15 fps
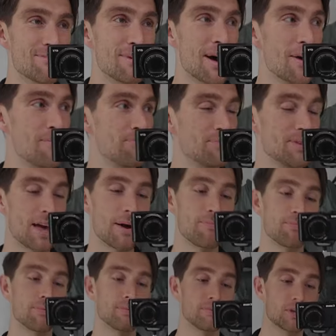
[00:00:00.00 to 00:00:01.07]
But yeah,
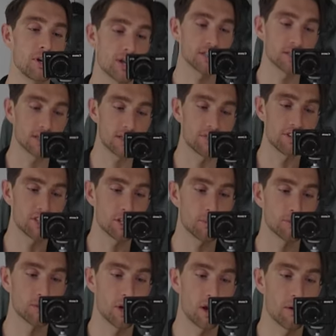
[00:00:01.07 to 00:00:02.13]
guys, we're going to finish up
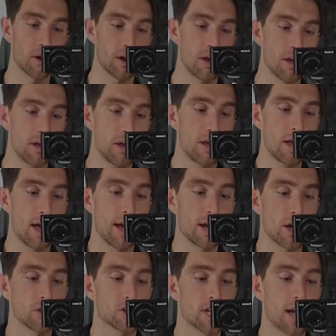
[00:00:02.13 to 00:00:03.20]
in Zara and
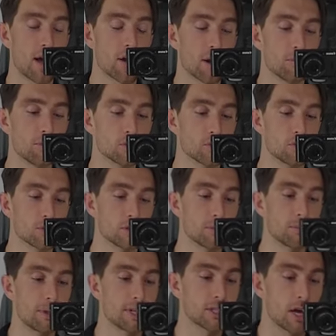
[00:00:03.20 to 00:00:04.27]
go check out a couple of stores.
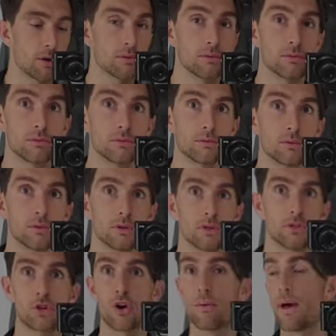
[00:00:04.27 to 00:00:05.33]
Let's go.
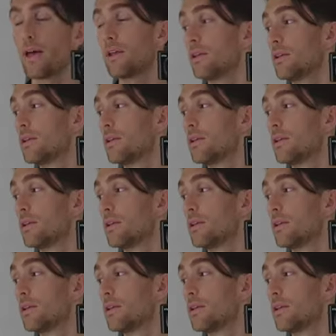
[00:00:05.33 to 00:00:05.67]
Sorry, mate.